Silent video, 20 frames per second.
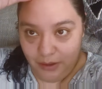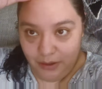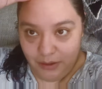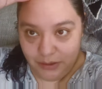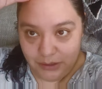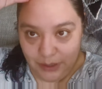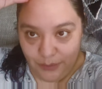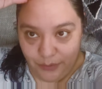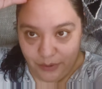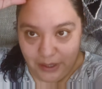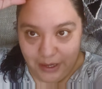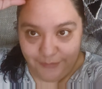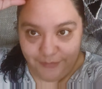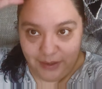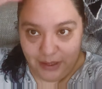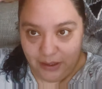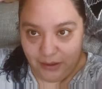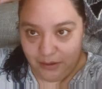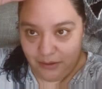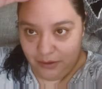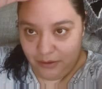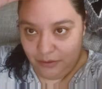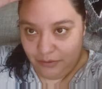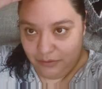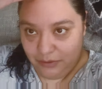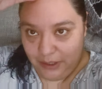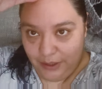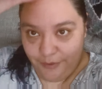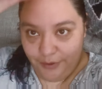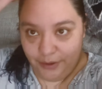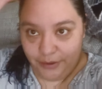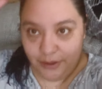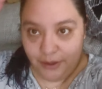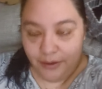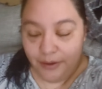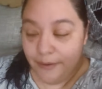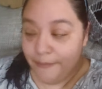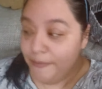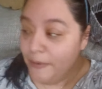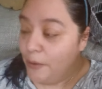So I won't have that little thing right there.
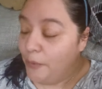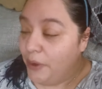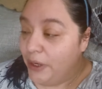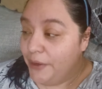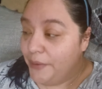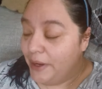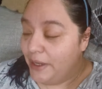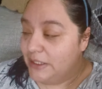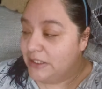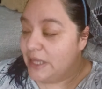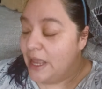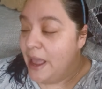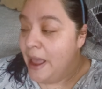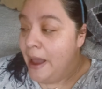Well, anyways,